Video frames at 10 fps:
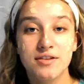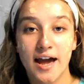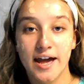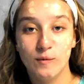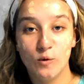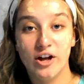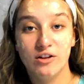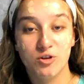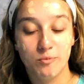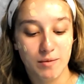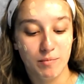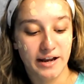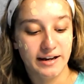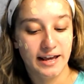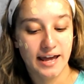I'm going to be
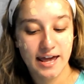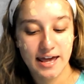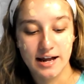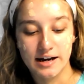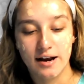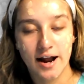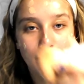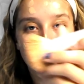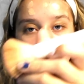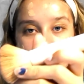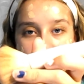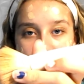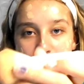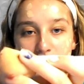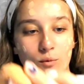blending it in, and I blend it
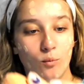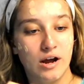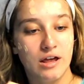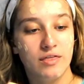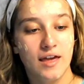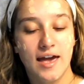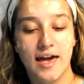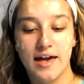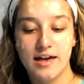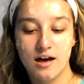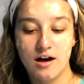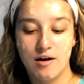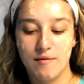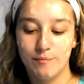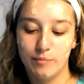in with a
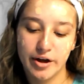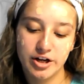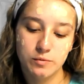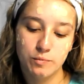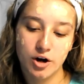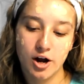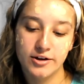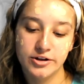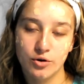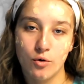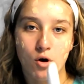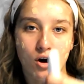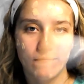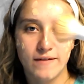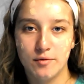blush brush
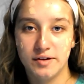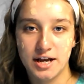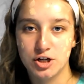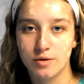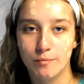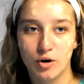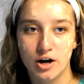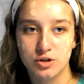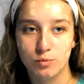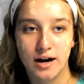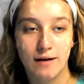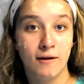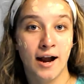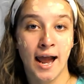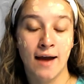or a foundation brush,
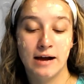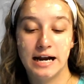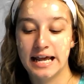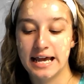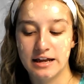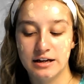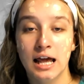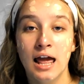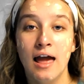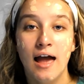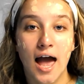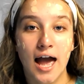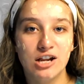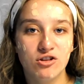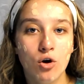whatever I have on hand.
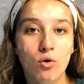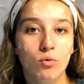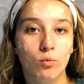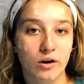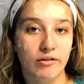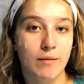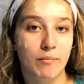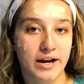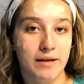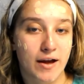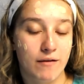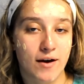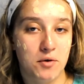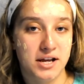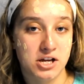I don't really blend in my
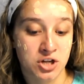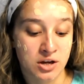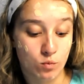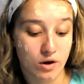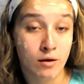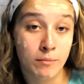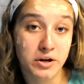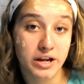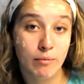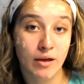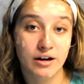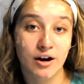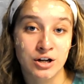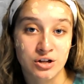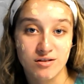foundation with a beauty blender,
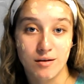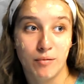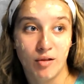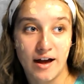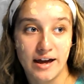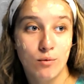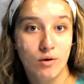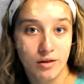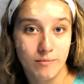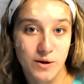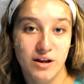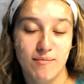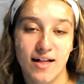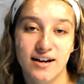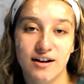I just apply it with a beauty
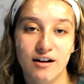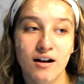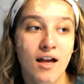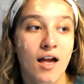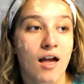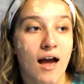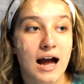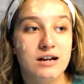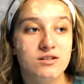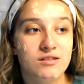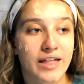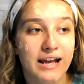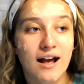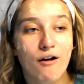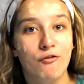blender. I just
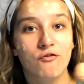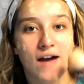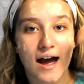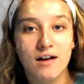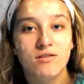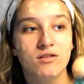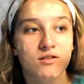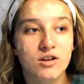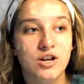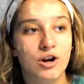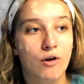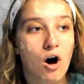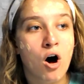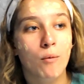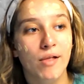like how fast, it
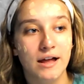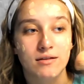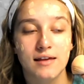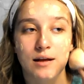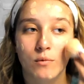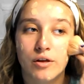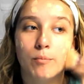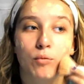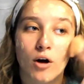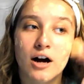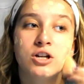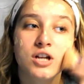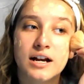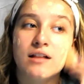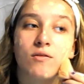all blends in with a brush,
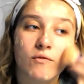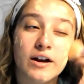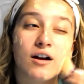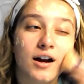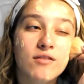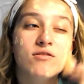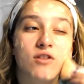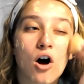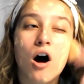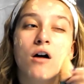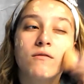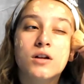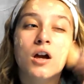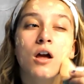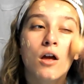and it's very soft.
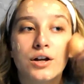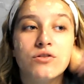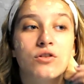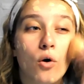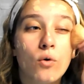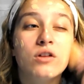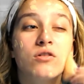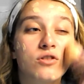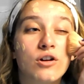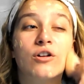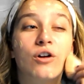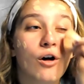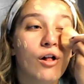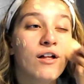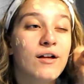I just go in a
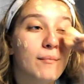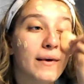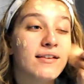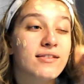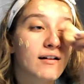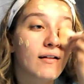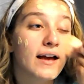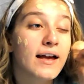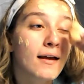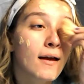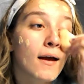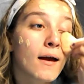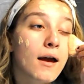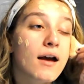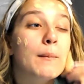circle, basically,
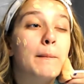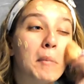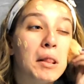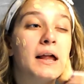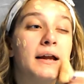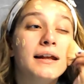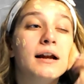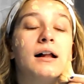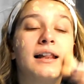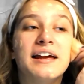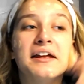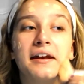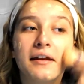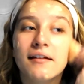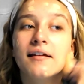and blend it all in.